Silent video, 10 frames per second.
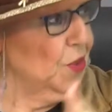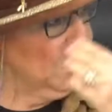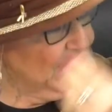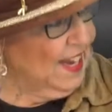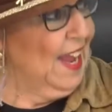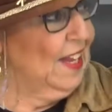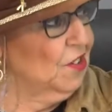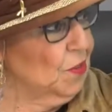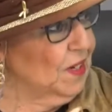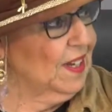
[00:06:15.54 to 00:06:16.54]
it
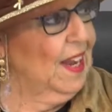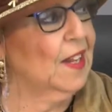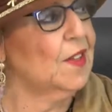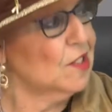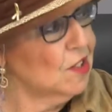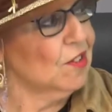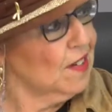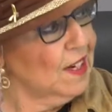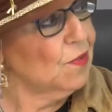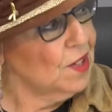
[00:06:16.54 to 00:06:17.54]
again. And this little
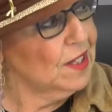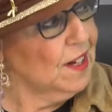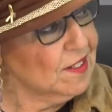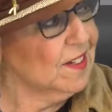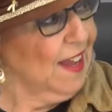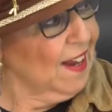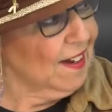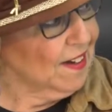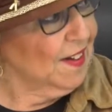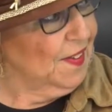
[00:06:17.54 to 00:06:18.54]
kid really doesn't get
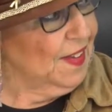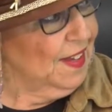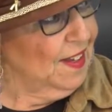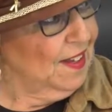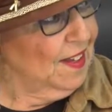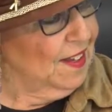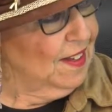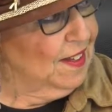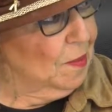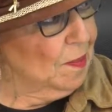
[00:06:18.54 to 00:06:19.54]
it.
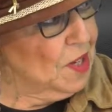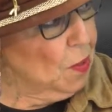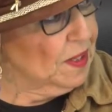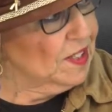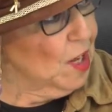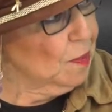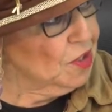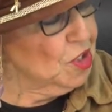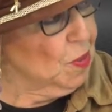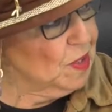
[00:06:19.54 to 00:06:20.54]
But nobody's
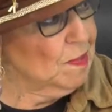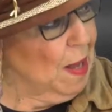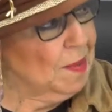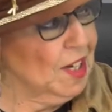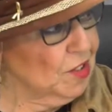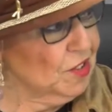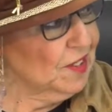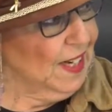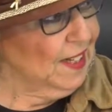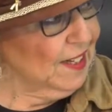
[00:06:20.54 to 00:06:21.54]
helping Joey's mommy
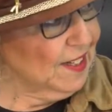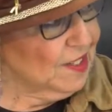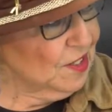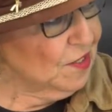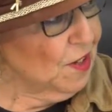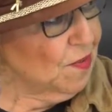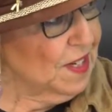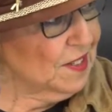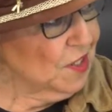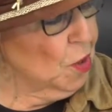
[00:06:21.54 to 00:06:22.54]
understand that there's a
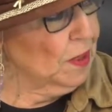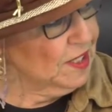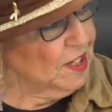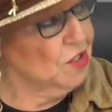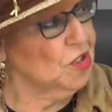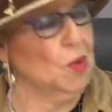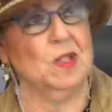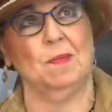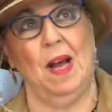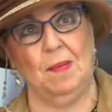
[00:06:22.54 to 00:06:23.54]
reason. Nobody said to
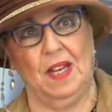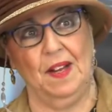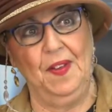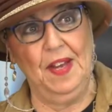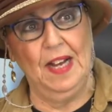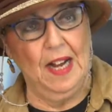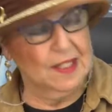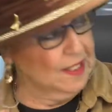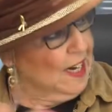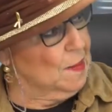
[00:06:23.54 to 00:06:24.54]
Joey's mommy,
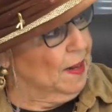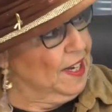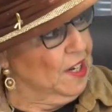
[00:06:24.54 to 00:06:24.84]
did anybody